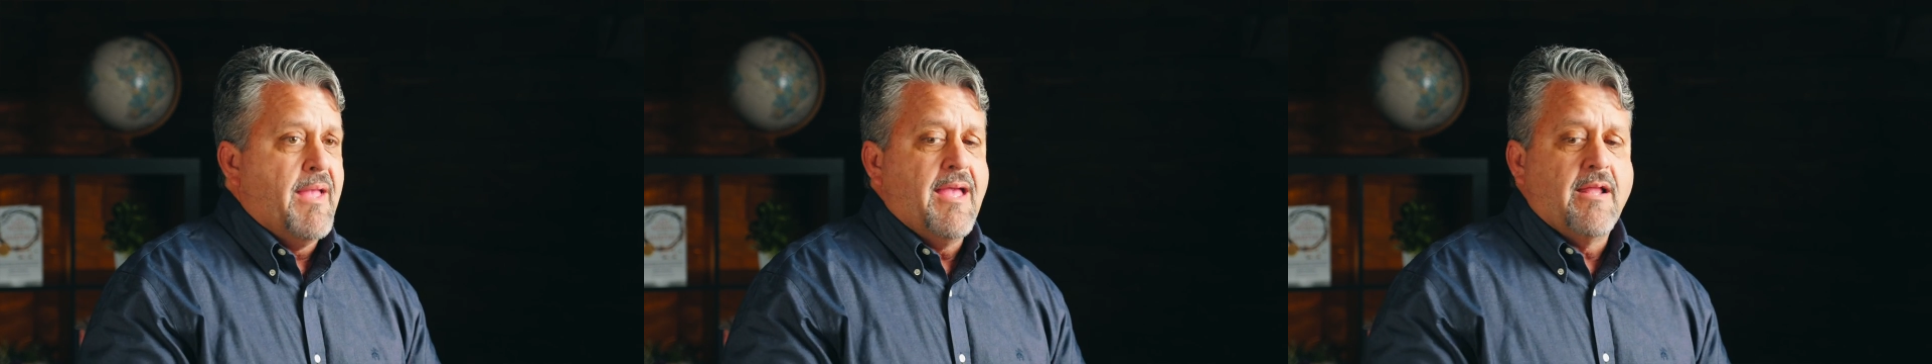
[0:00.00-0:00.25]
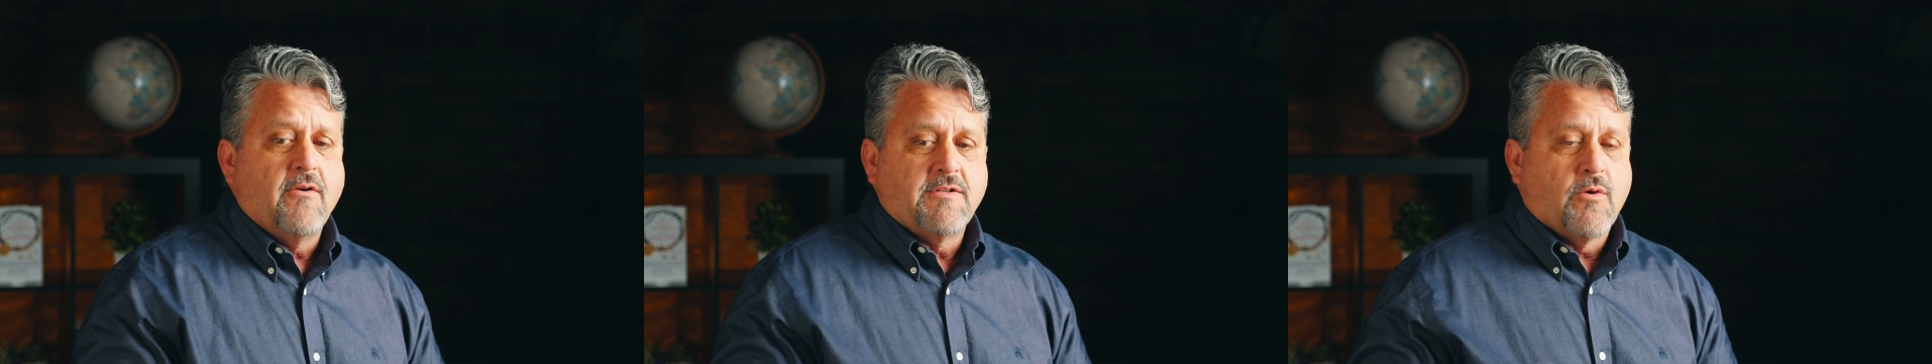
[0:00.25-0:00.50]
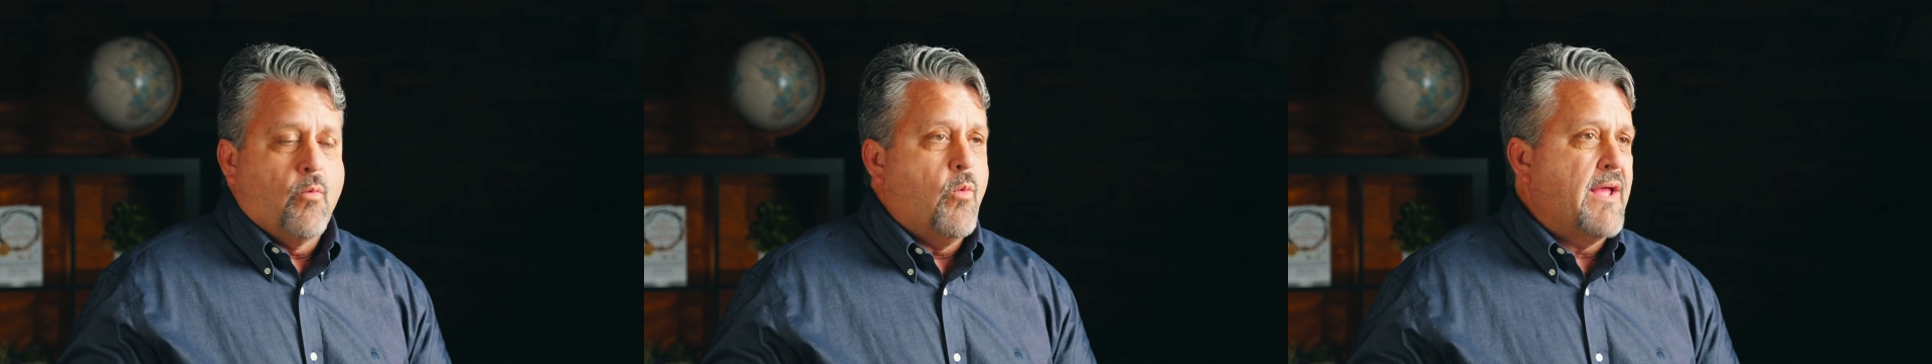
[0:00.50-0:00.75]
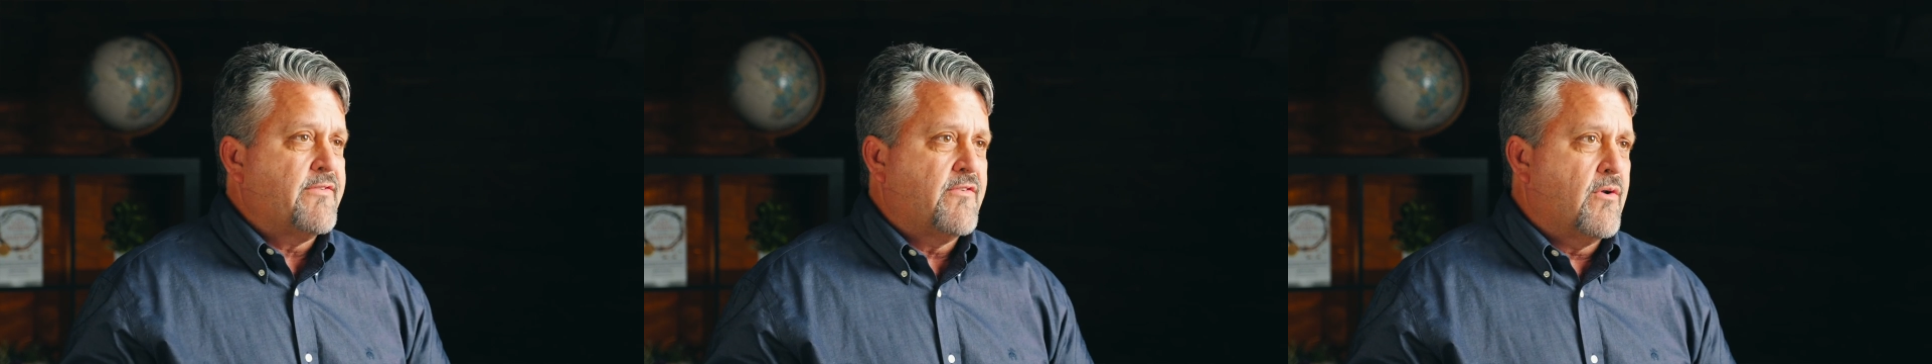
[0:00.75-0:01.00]
a man or as
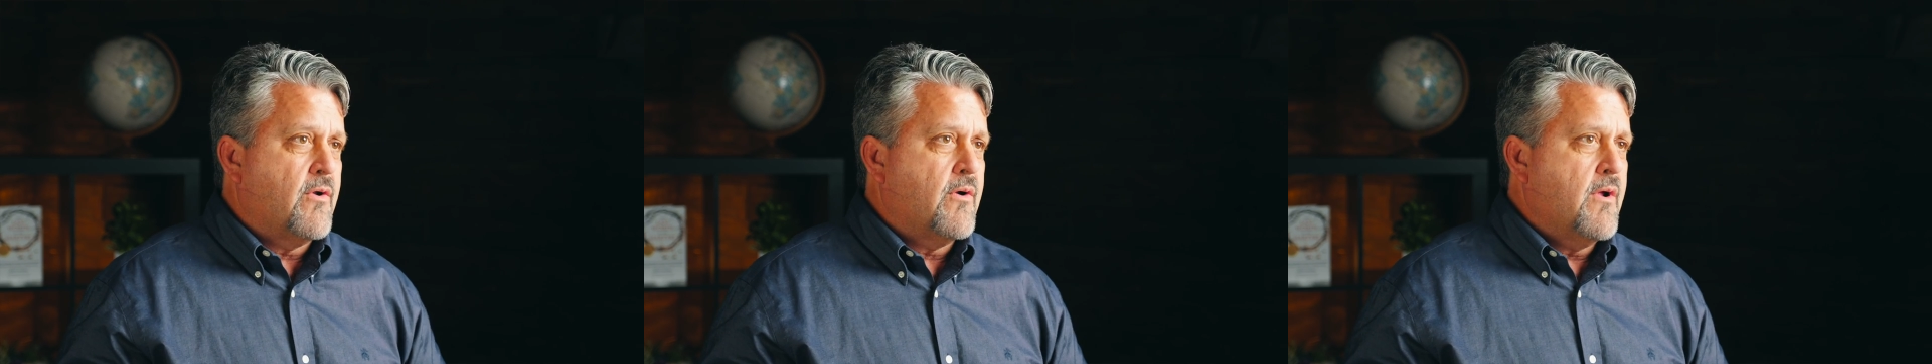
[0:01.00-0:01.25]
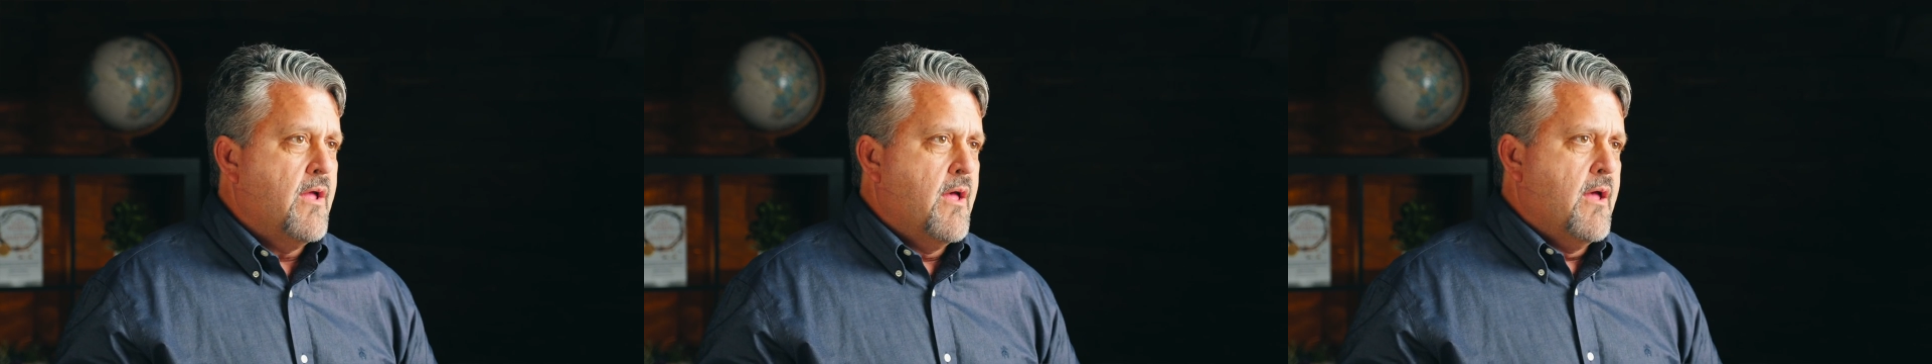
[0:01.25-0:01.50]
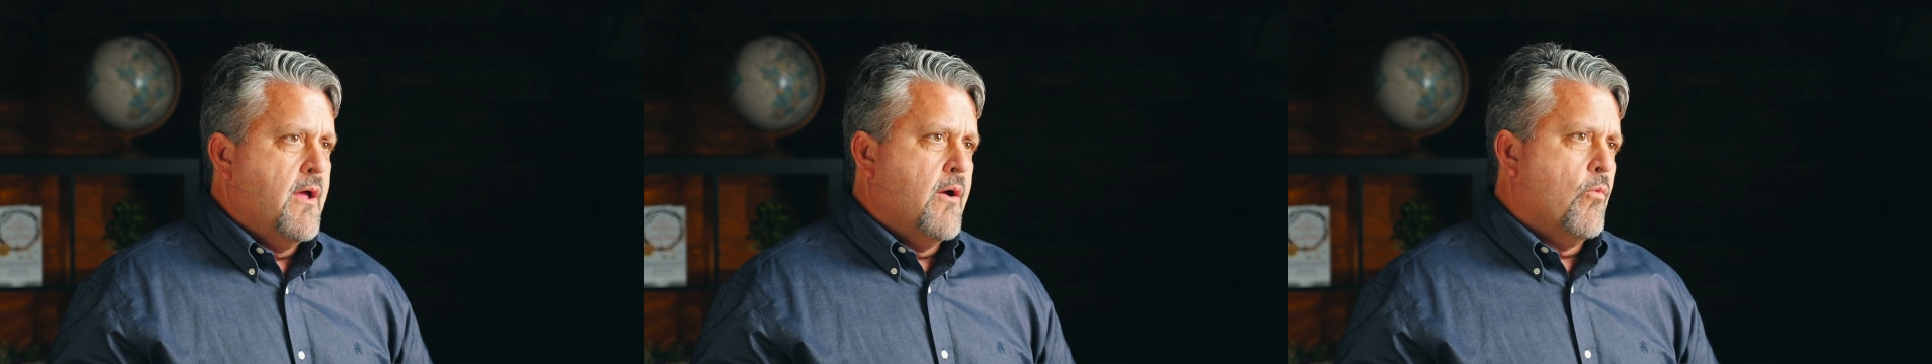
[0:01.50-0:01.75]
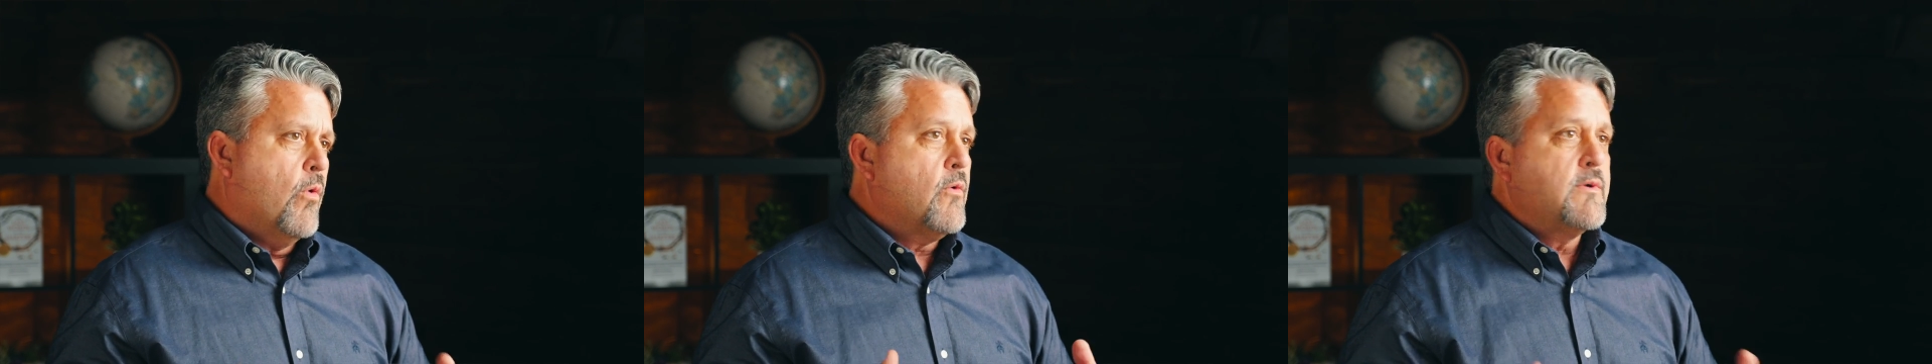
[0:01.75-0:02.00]
a Westerner,
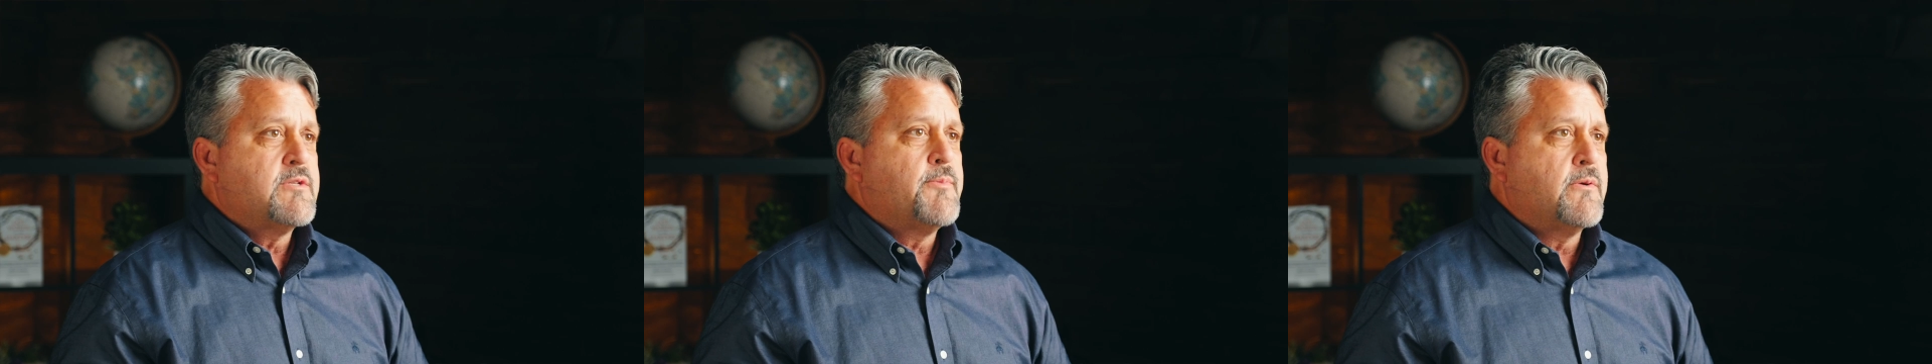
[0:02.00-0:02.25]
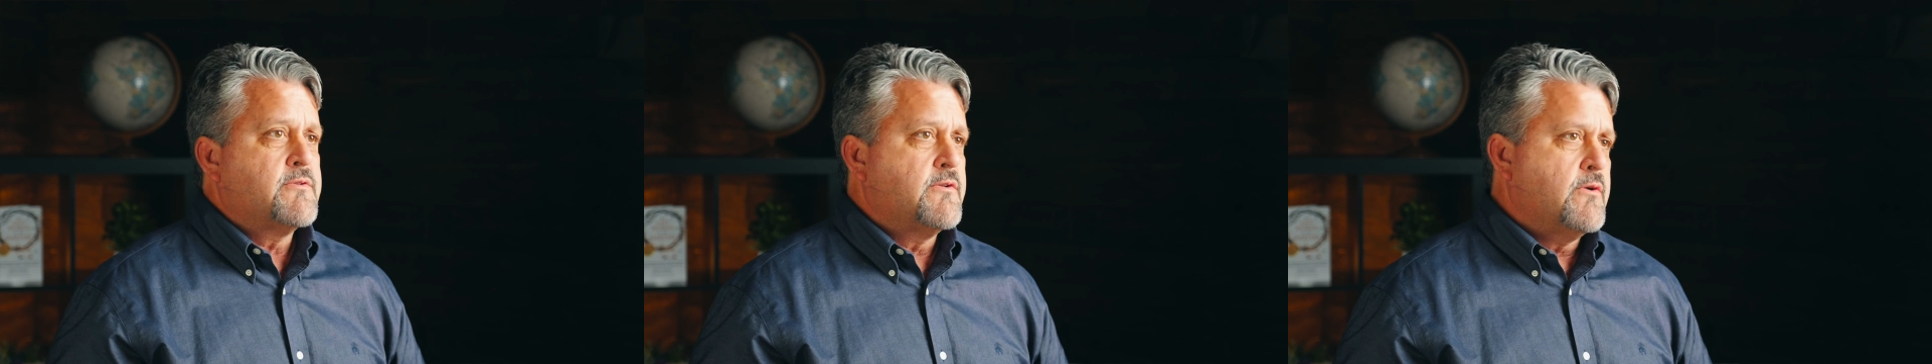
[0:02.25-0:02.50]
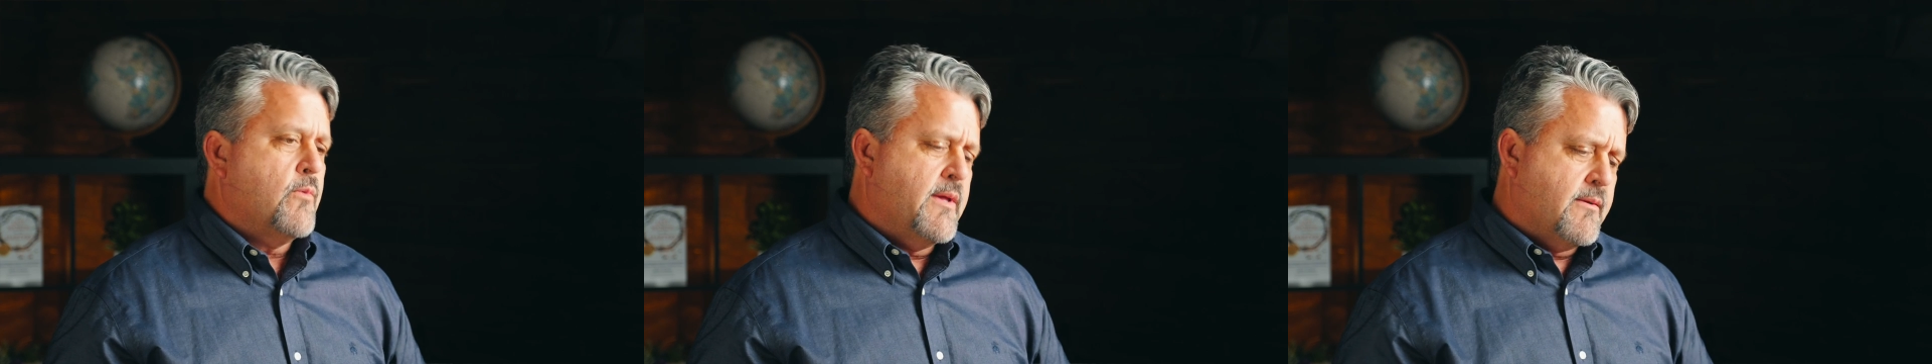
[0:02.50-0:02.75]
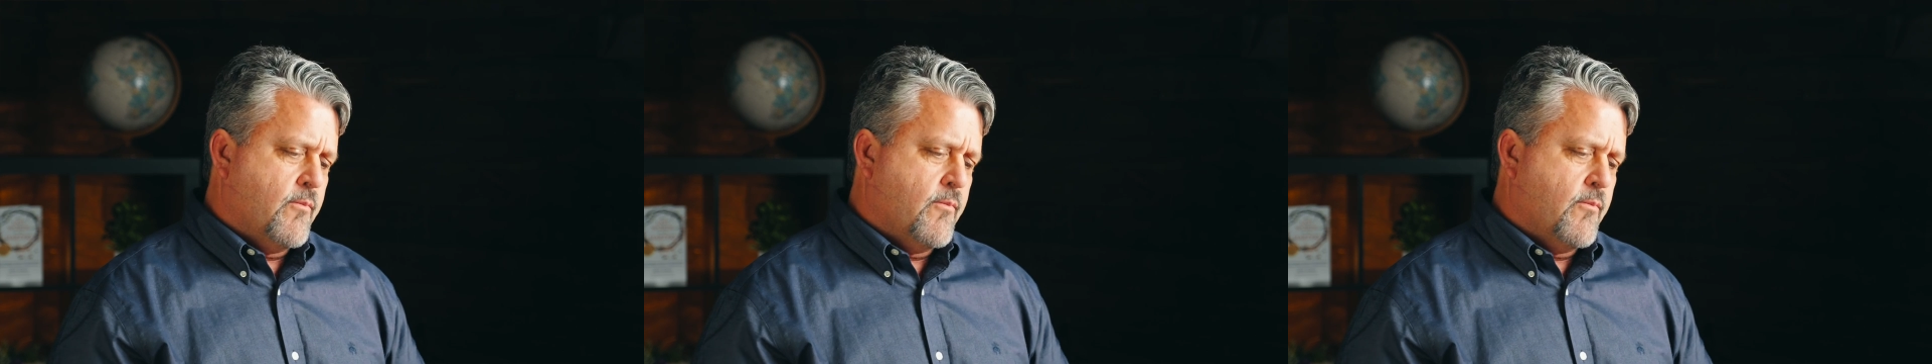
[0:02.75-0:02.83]
what are we supposed to do?